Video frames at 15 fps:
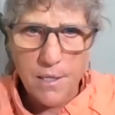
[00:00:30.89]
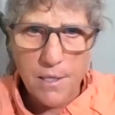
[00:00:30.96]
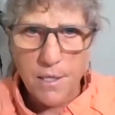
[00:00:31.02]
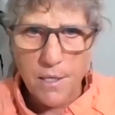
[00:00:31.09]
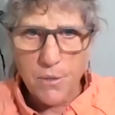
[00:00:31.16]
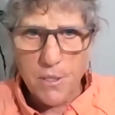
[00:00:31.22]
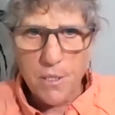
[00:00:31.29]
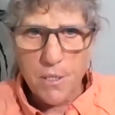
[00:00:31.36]

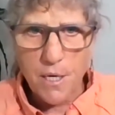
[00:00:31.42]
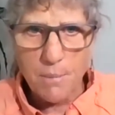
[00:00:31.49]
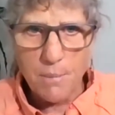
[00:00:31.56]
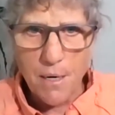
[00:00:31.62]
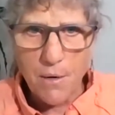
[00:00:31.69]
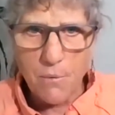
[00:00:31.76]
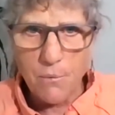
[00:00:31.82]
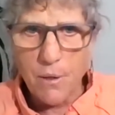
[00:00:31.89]
That's what it's all
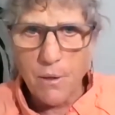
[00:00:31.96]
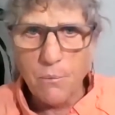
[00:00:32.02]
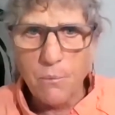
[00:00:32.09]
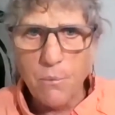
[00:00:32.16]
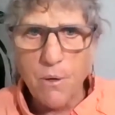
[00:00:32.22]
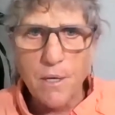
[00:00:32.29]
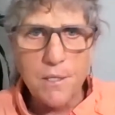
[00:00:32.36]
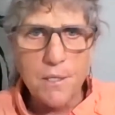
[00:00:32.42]
about. We
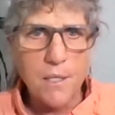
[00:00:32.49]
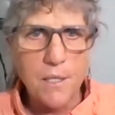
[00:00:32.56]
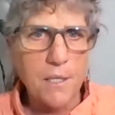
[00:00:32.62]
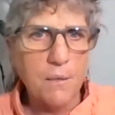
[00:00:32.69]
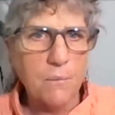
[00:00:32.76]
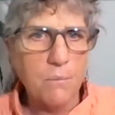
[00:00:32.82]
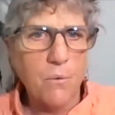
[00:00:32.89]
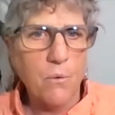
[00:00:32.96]
want to
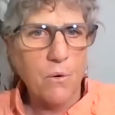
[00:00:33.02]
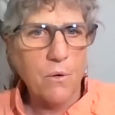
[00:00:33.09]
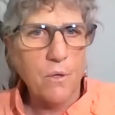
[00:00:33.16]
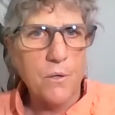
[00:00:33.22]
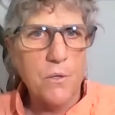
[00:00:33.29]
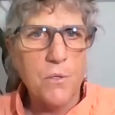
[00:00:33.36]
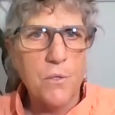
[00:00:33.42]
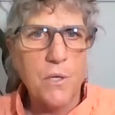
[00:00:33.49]
get more
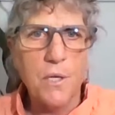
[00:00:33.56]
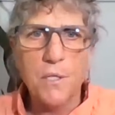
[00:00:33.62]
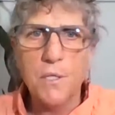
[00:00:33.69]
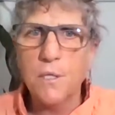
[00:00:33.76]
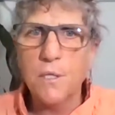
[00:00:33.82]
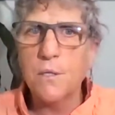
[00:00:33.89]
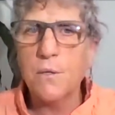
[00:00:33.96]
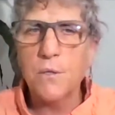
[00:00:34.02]
nutrients
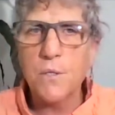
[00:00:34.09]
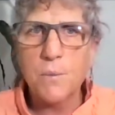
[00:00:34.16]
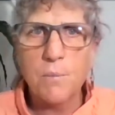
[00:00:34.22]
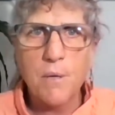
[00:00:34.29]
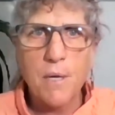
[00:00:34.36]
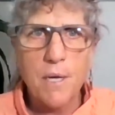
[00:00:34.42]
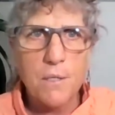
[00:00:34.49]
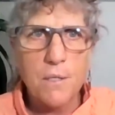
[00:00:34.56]
into those
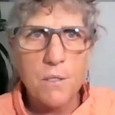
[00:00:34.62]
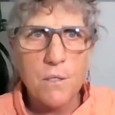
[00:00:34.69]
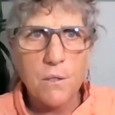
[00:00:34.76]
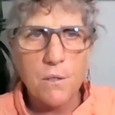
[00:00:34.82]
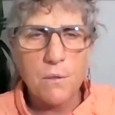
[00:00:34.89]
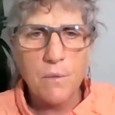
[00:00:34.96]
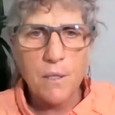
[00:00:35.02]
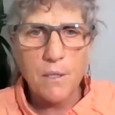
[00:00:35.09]
plants so
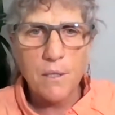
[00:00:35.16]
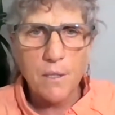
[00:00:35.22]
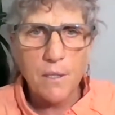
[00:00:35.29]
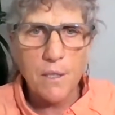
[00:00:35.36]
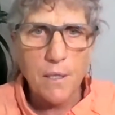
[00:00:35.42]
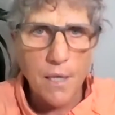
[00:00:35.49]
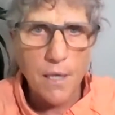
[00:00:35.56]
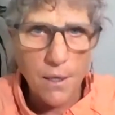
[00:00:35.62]
that we can
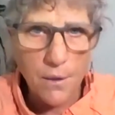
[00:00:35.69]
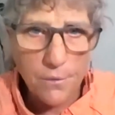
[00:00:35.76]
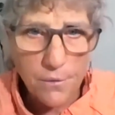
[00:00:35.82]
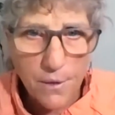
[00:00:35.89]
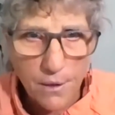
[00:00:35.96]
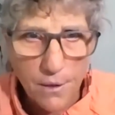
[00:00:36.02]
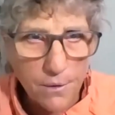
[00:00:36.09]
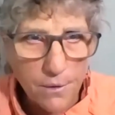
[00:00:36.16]
get
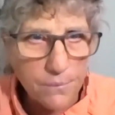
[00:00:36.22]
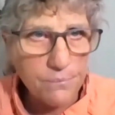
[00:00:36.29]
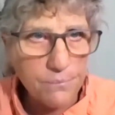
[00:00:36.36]
healthier.